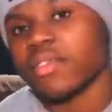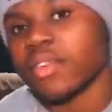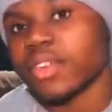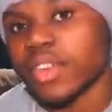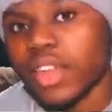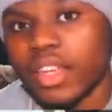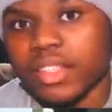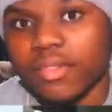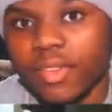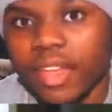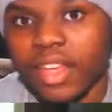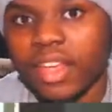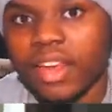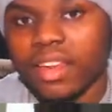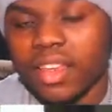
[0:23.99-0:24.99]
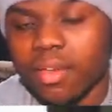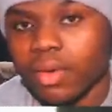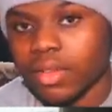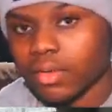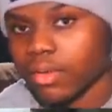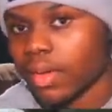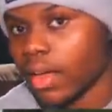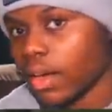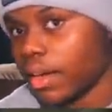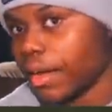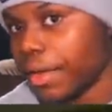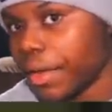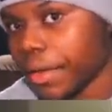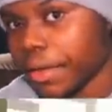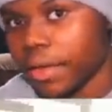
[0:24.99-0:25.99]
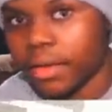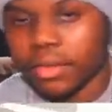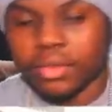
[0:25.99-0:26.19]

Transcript: today's vid, and you want some good luck on